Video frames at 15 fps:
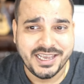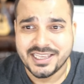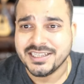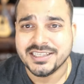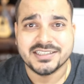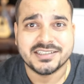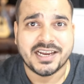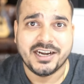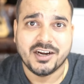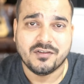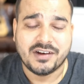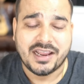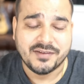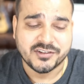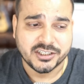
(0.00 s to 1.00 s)
taking this kind
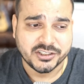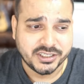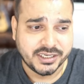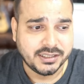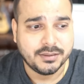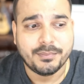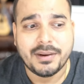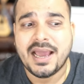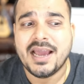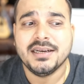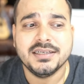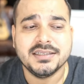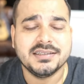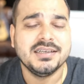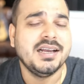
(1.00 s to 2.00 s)
of live session and the
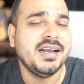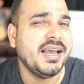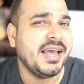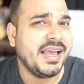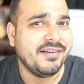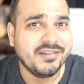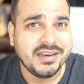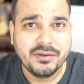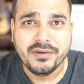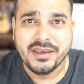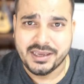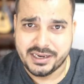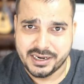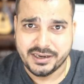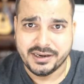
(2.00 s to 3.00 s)
plan is every
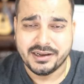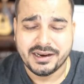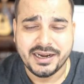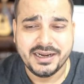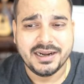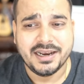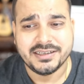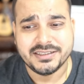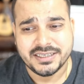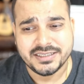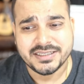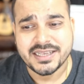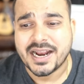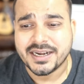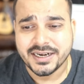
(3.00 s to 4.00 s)
weekend right let's say
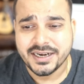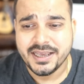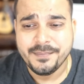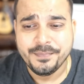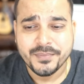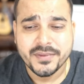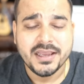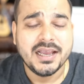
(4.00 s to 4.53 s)
saturday